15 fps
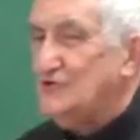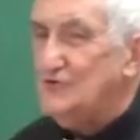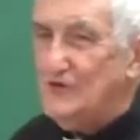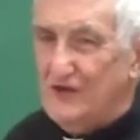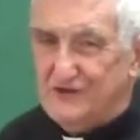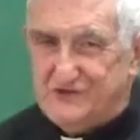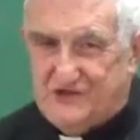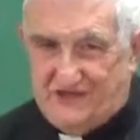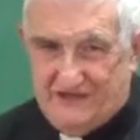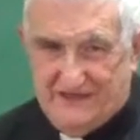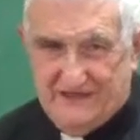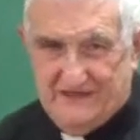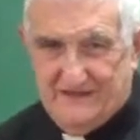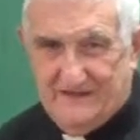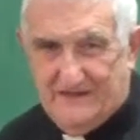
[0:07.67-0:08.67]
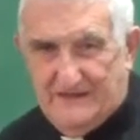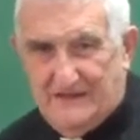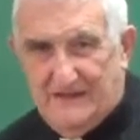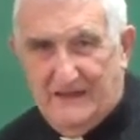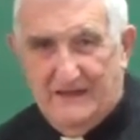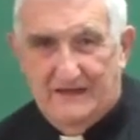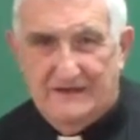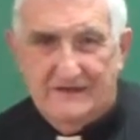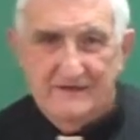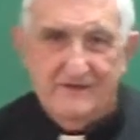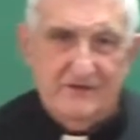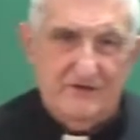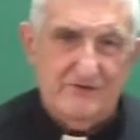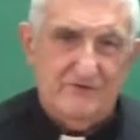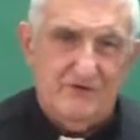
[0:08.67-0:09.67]
to logic.
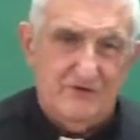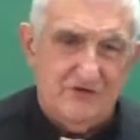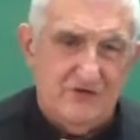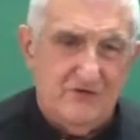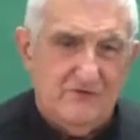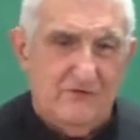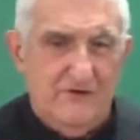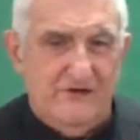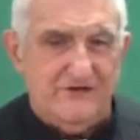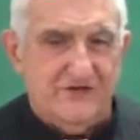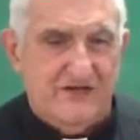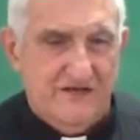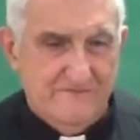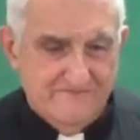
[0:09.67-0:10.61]
Introduction to logic.